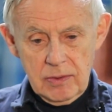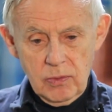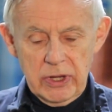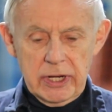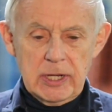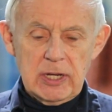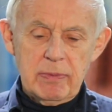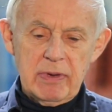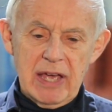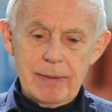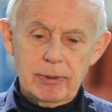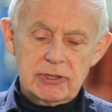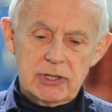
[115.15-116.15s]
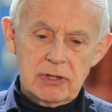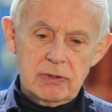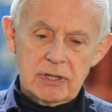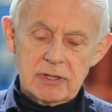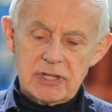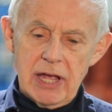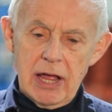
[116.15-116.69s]
We need to be able to
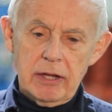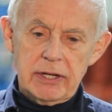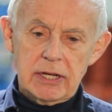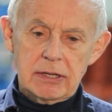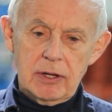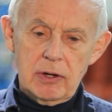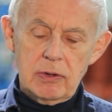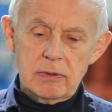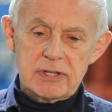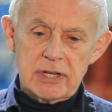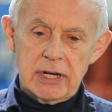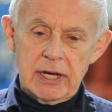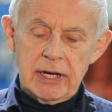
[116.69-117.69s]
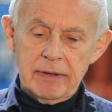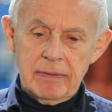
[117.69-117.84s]
consolidate loads in